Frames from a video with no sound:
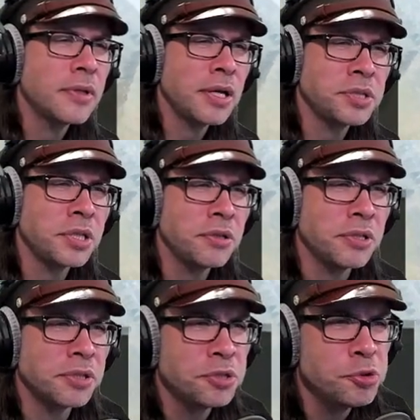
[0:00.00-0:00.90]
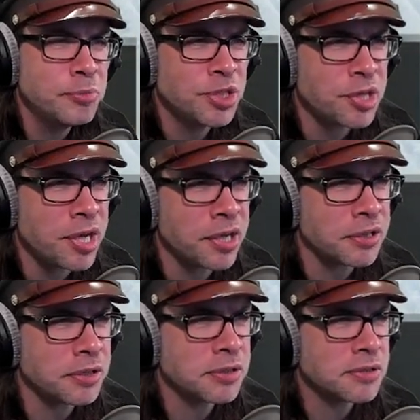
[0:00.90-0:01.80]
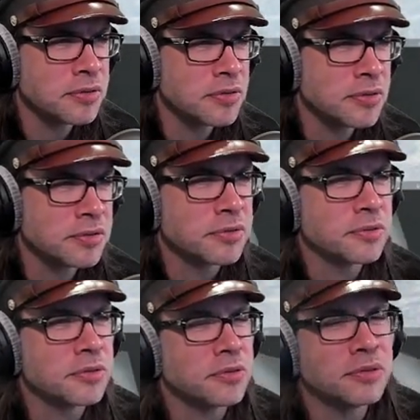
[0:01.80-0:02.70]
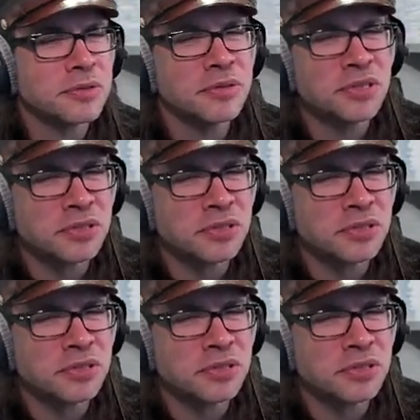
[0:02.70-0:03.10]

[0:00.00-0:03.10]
I should go to noob jail. I